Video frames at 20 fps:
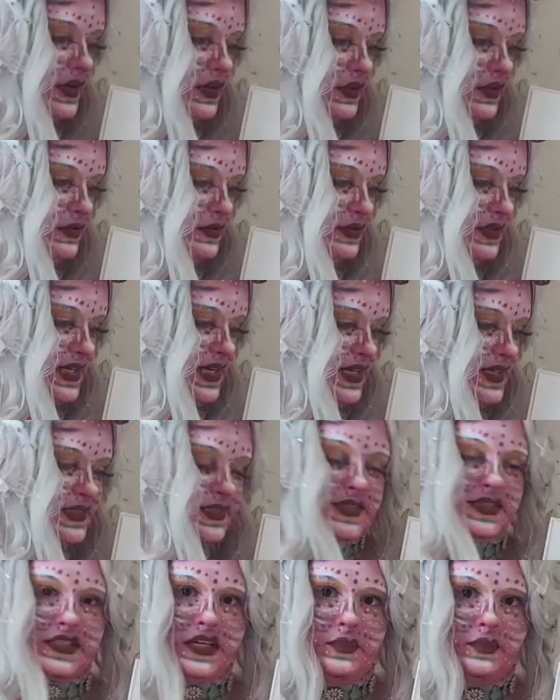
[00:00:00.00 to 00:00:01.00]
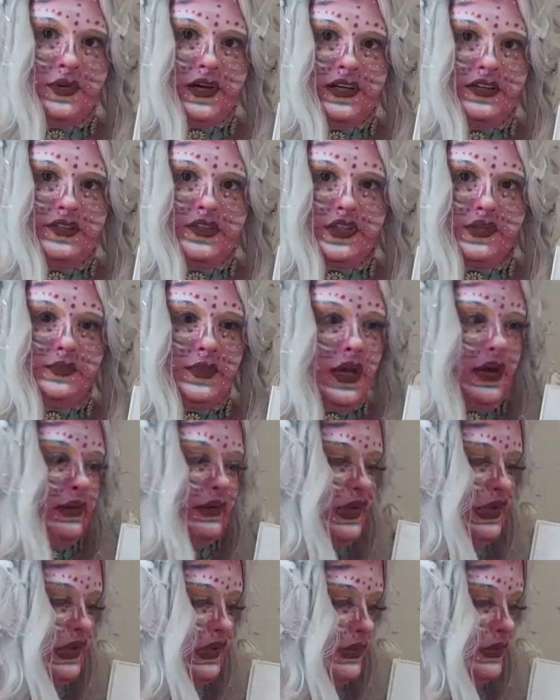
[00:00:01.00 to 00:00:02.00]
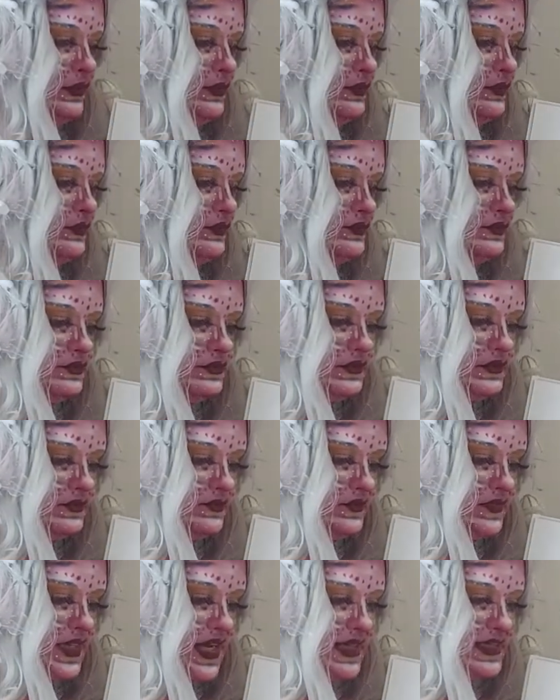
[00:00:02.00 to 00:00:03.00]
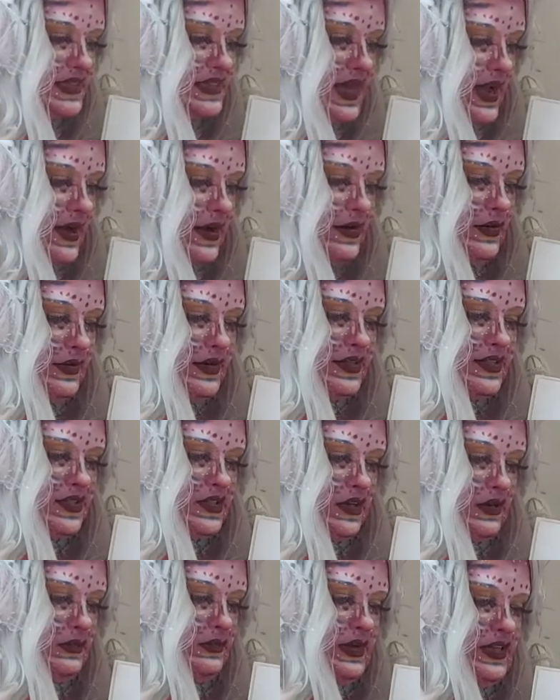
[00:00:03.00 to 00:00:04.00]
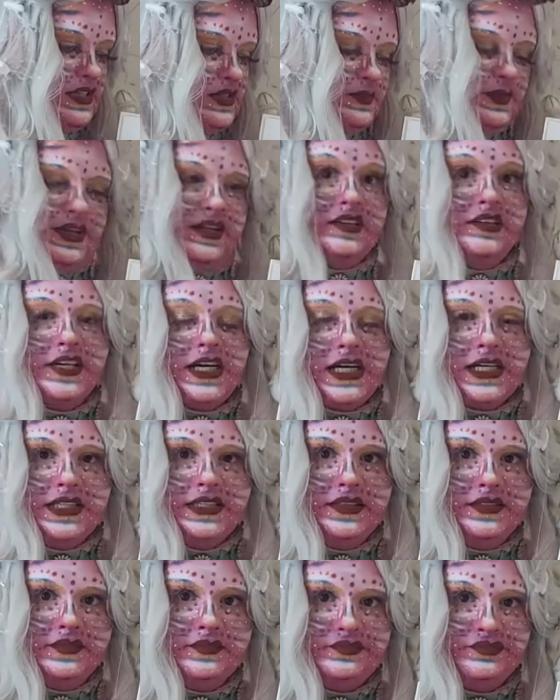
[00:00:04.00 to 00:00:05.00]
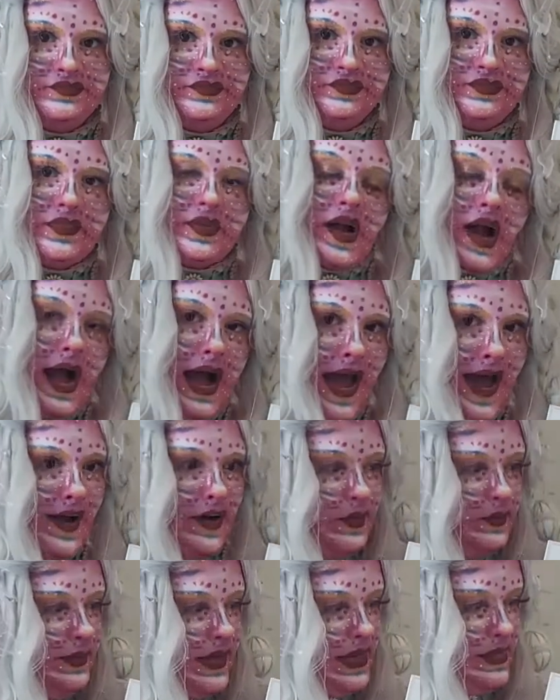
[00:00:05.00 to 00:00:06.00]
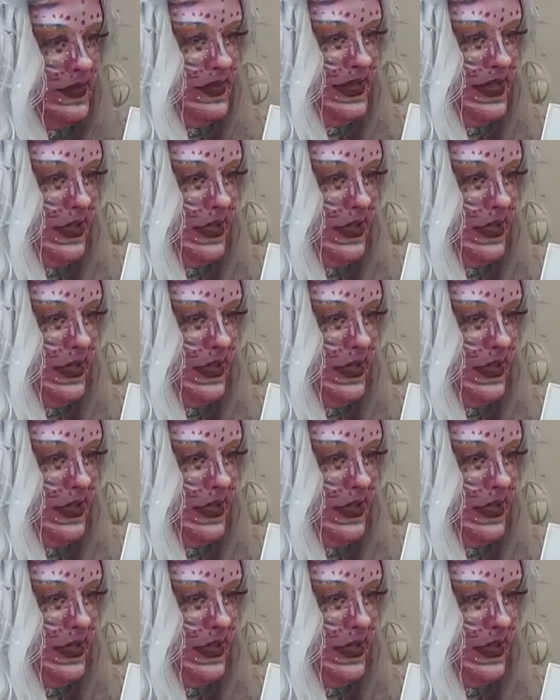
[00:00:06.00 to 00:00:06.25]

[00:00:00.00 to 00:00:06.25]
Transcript: You'll need someone to marry you. That's how it's always been done. I'll marry